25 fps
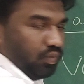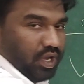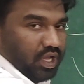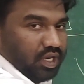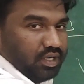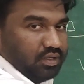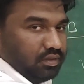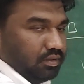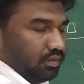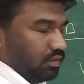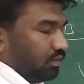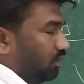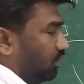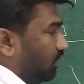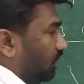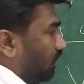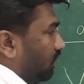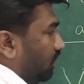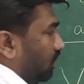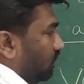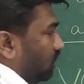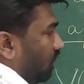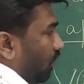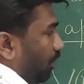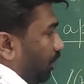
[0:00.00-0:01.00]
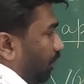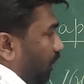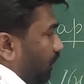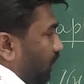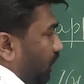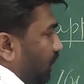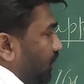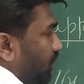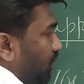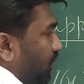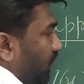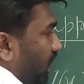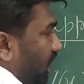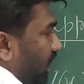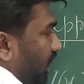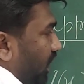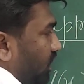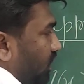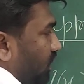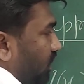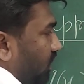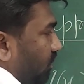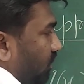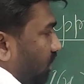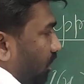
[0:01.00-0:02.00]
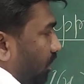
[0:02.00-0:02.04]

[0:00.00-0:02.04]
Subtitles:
1, the potential energy of